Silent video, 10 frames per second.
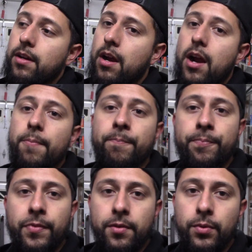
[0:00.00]
Alright,
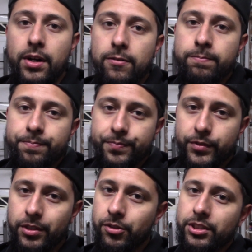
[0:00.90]
whatever.
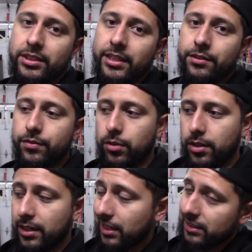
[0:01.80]
So I took the Stage 4.
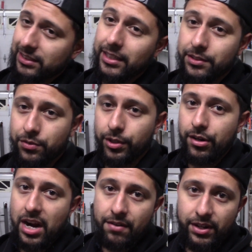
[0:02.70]
I got the Stage 4
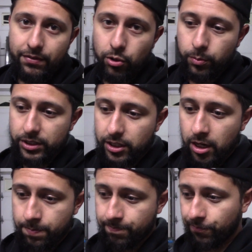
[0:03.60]
here. I haven't even opened it
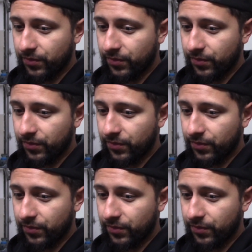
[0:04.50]
up.